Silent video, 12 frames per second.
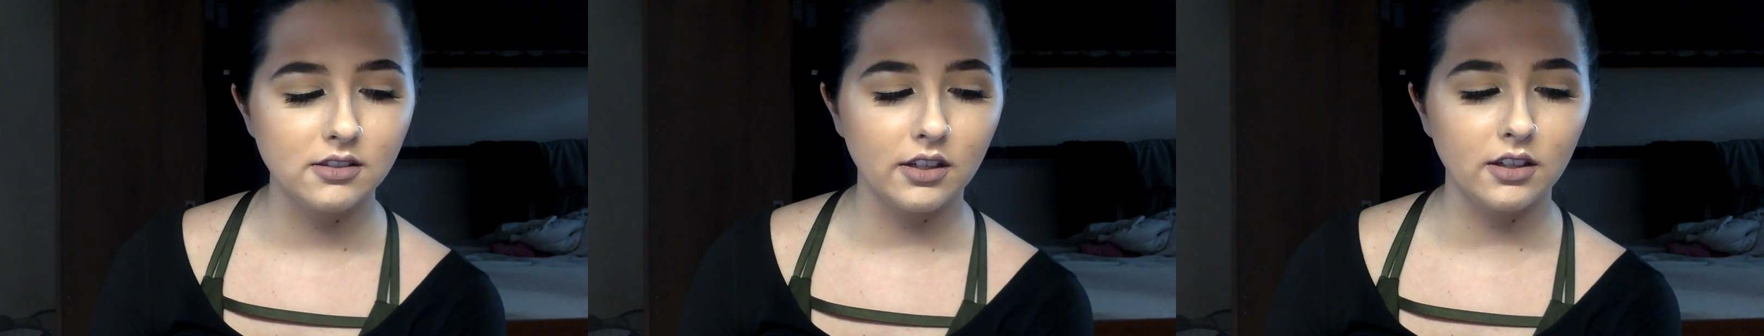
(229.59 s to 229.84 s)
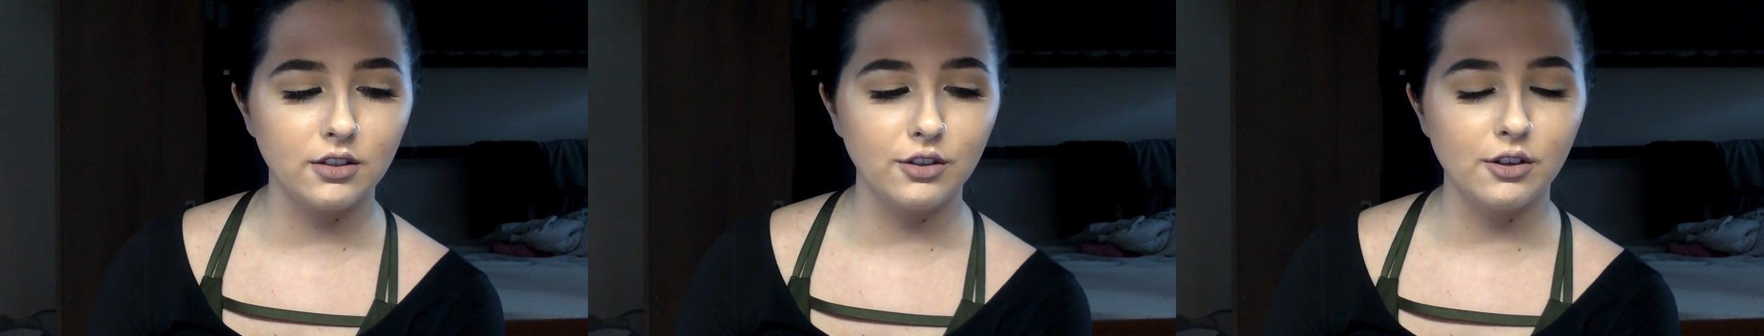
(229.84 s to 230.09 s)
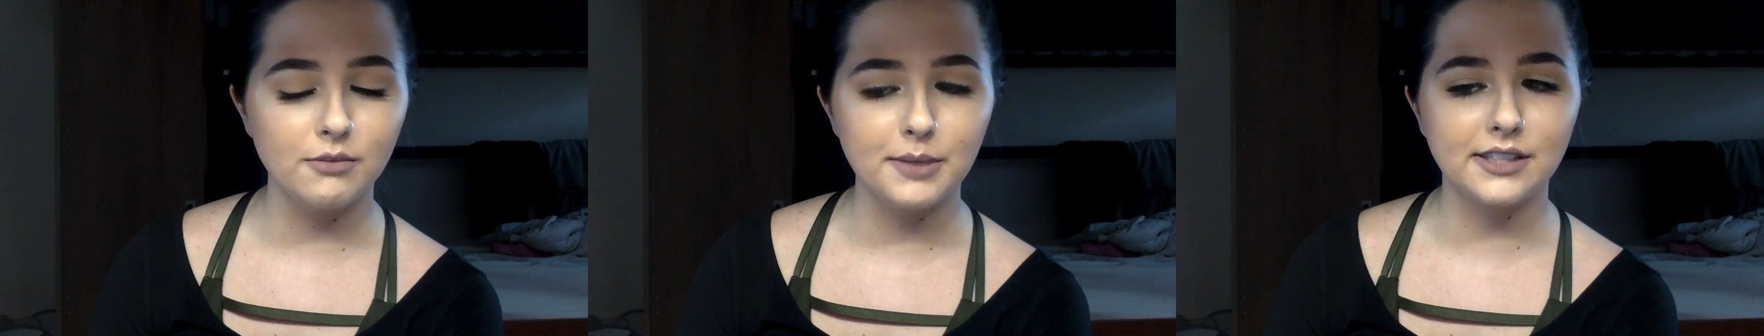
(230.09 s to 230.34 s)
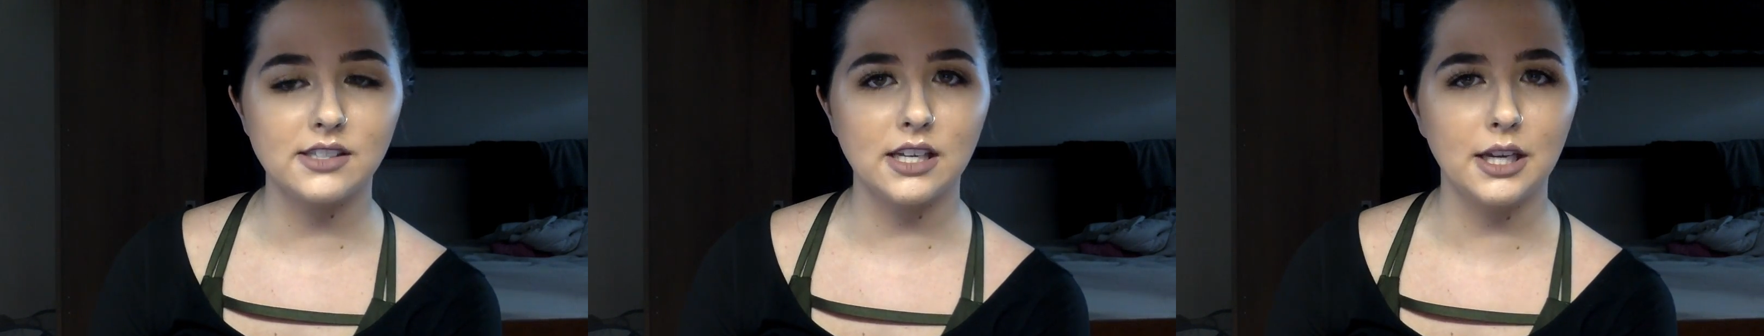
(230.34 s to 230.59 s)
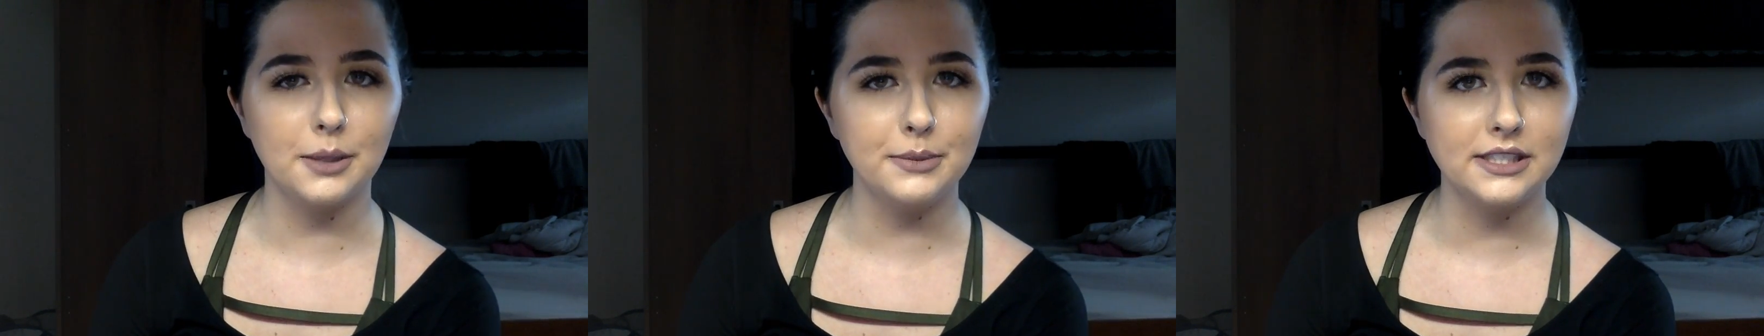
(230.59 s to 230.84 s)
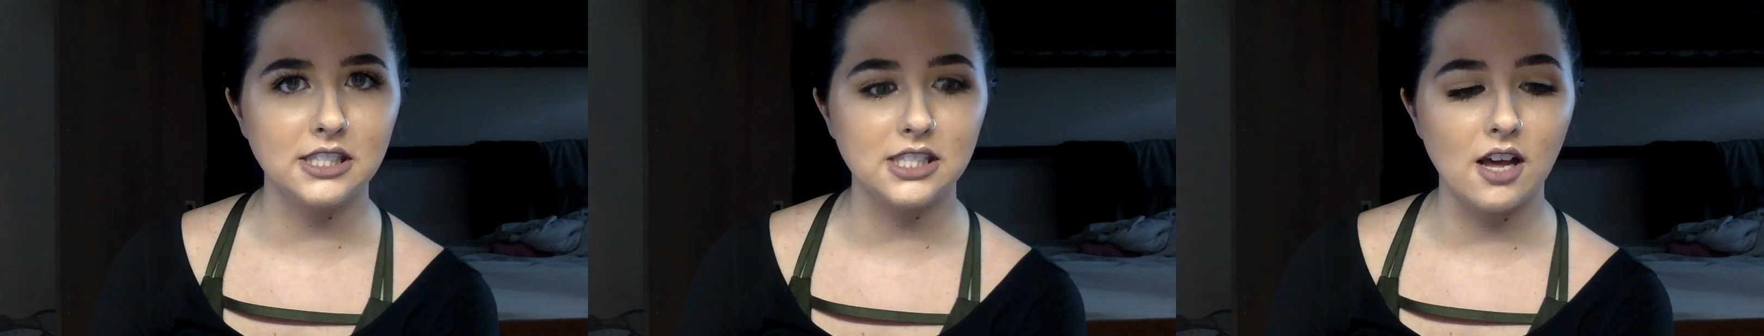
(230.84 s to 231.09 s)
Like you don't mix him
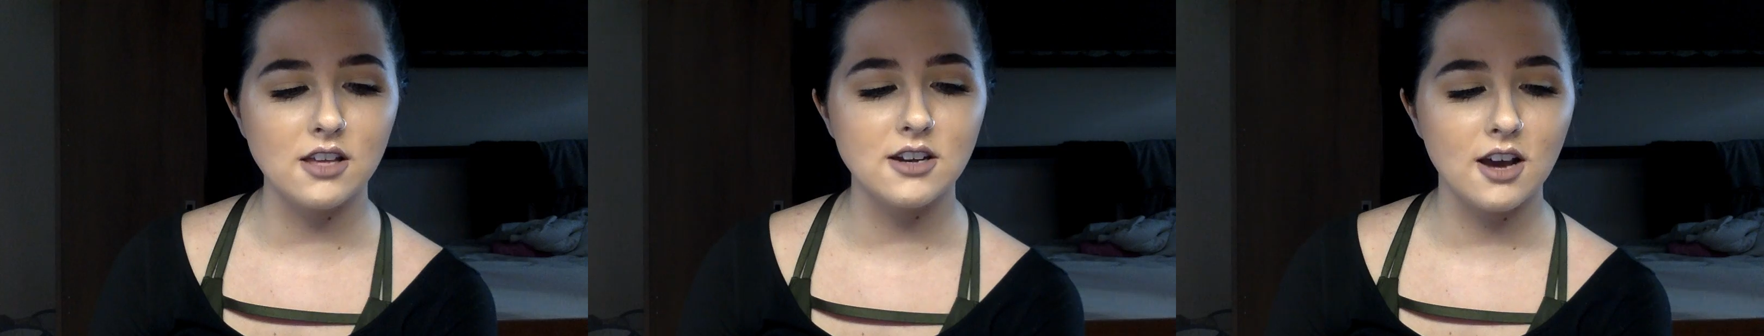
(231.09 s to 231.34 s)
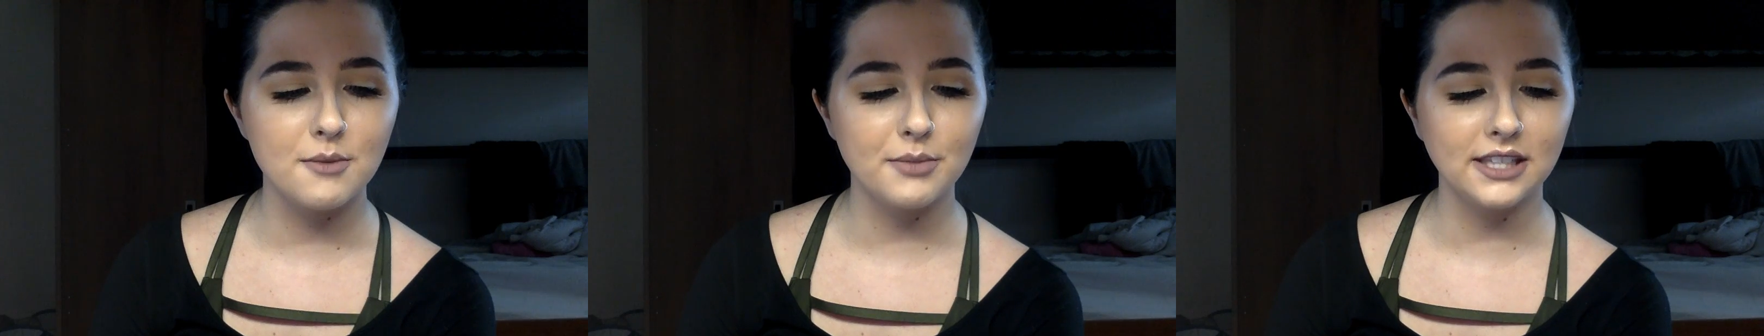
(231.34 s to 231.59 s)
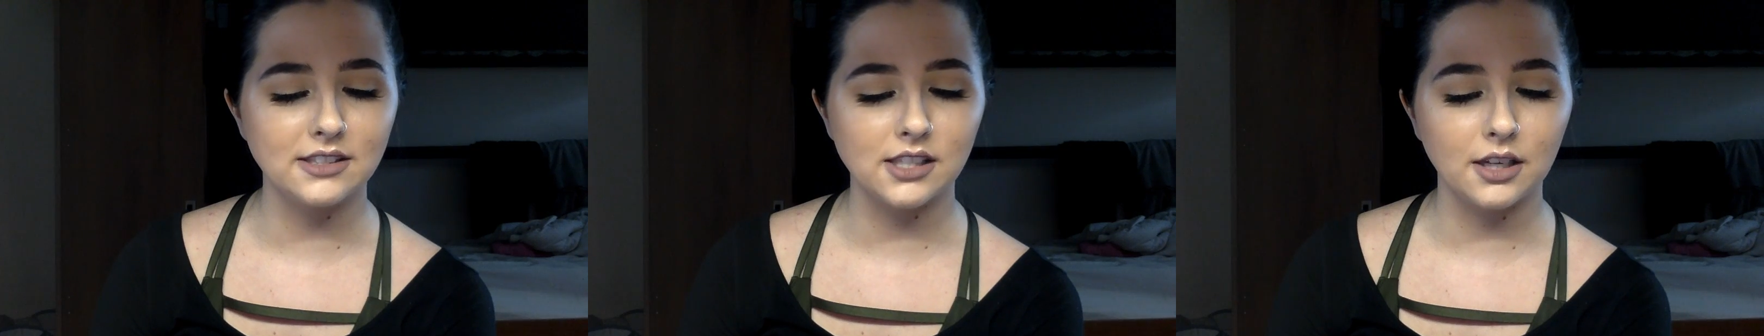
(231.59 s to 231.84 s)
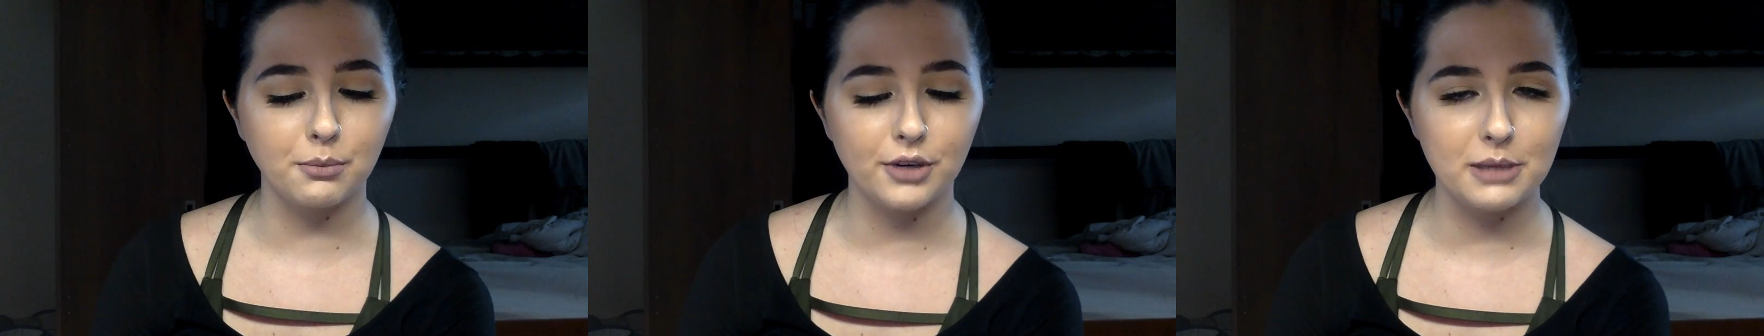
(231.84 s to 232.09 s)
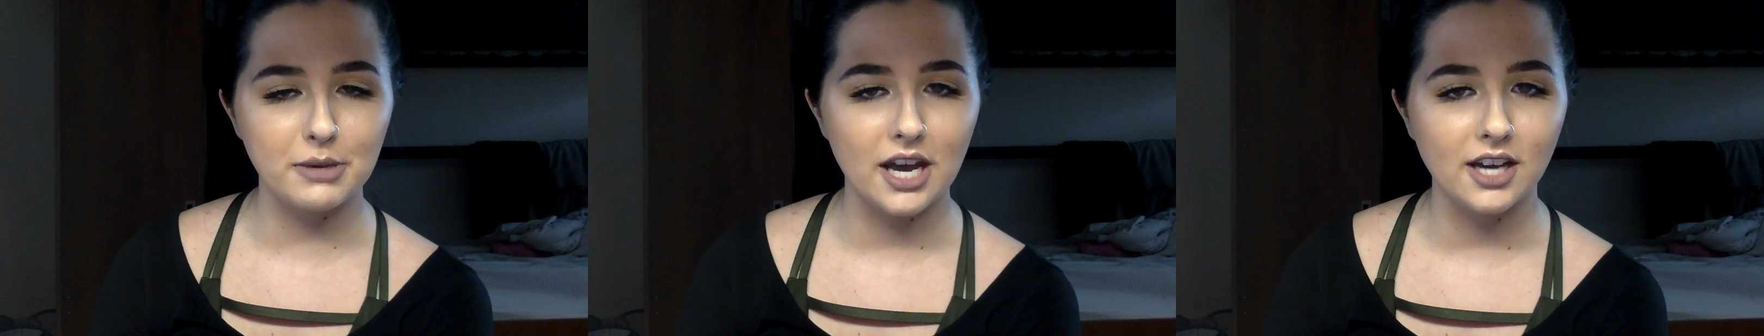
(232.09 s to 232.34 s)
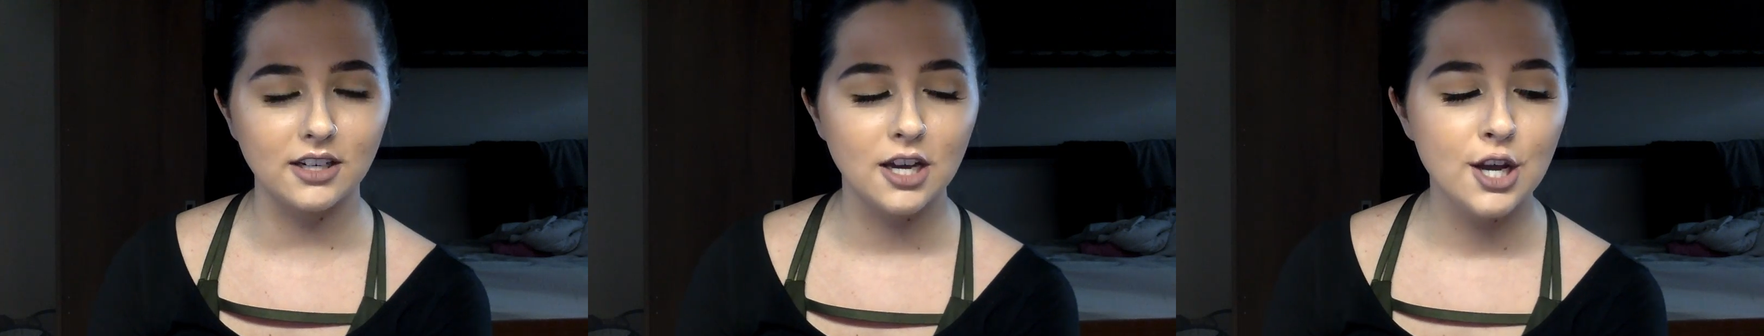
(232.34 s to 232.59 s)
and Stalin up. That's like pretty
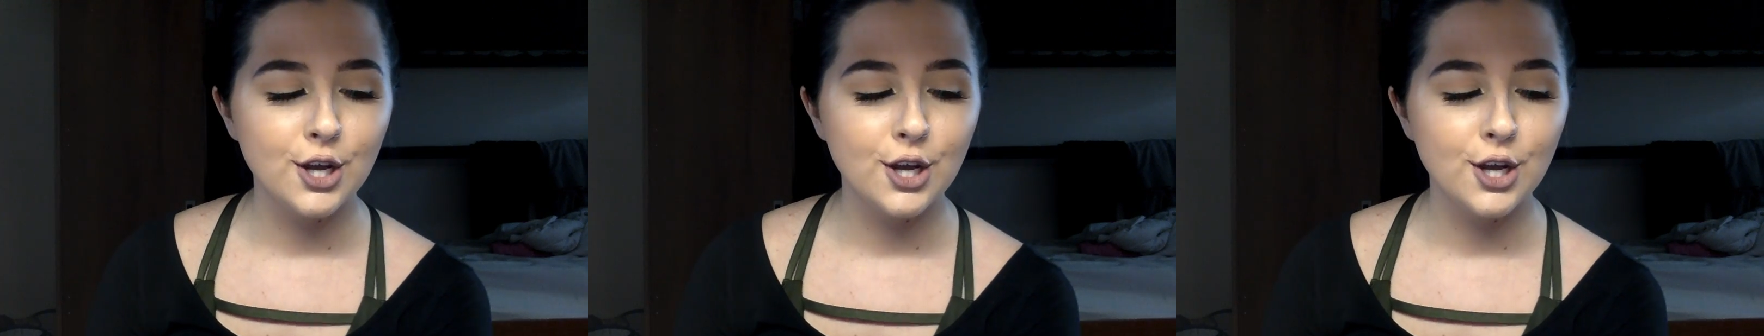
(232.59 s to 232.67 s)
bad.